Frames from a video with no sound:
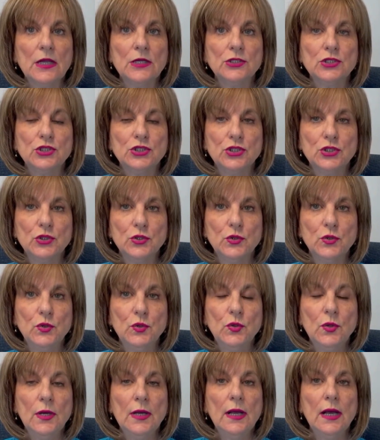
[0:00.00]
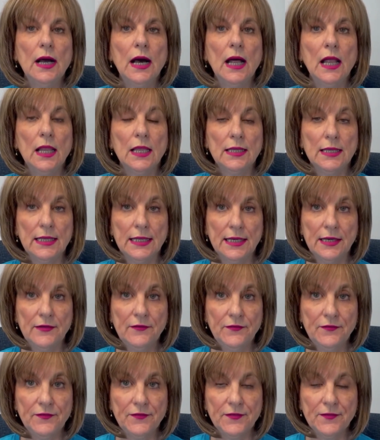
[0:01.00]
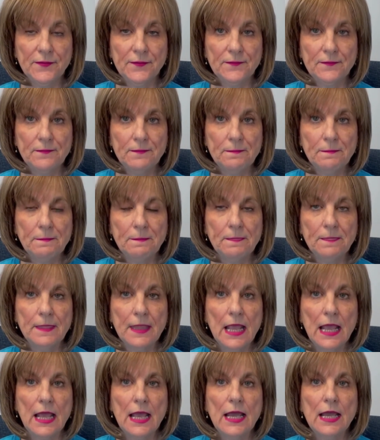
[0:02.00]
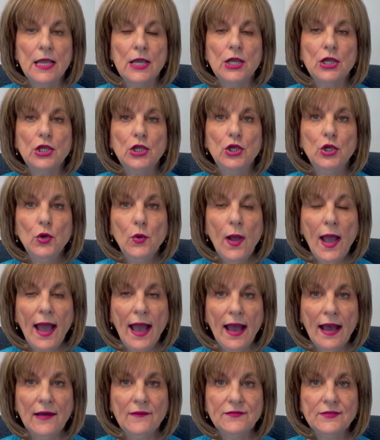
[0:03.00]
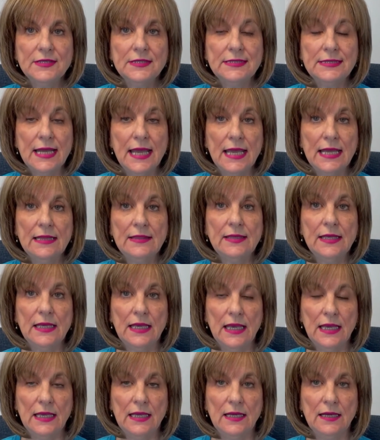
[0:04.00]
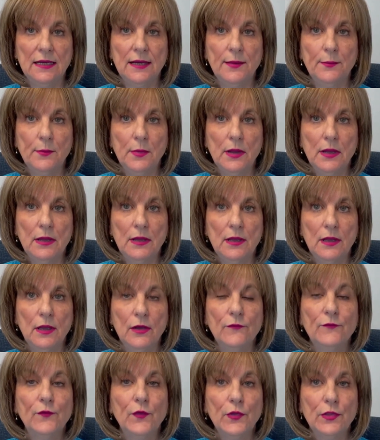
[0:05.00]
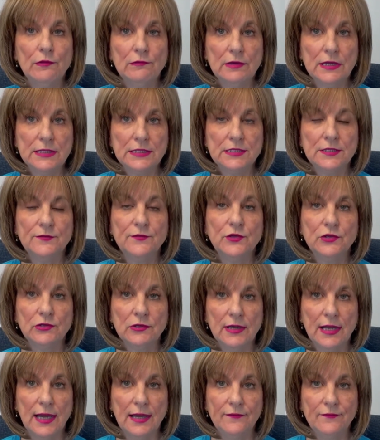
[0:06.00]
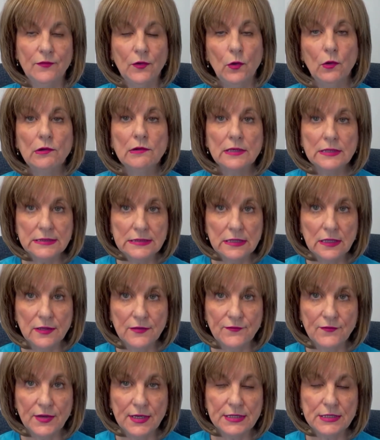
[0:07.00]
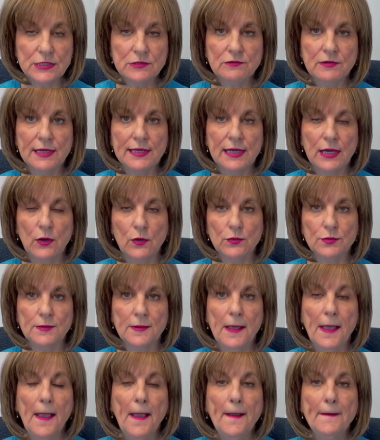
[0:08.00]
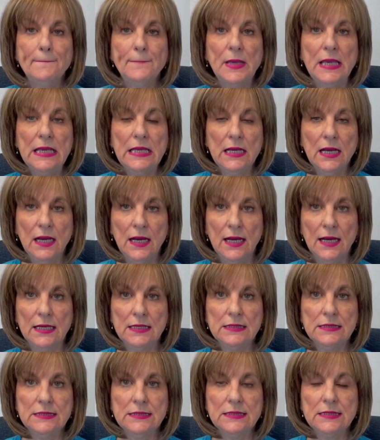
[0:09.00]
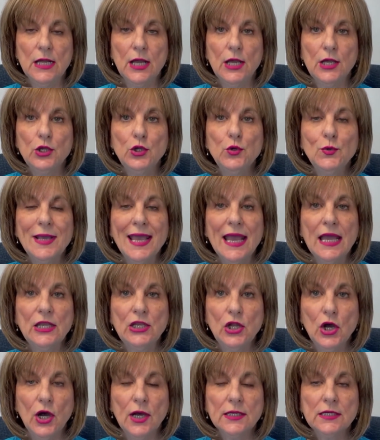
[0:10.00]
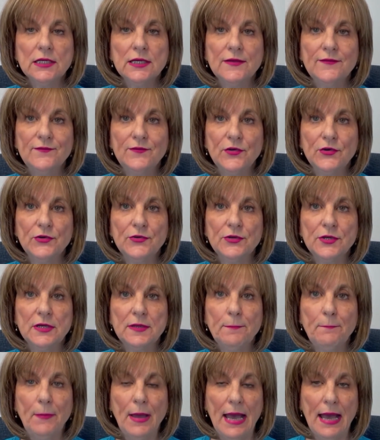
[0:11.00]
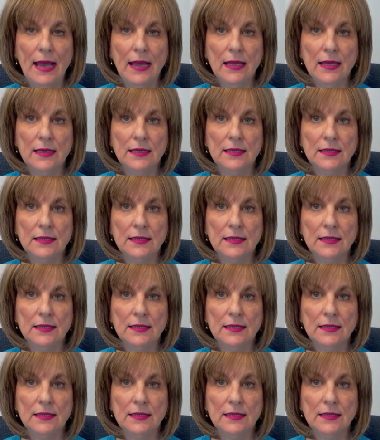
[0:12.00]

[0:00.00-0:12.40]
to a LIF, you have to take the income for the rest of your life or until the funds run out, because you cannot convert it back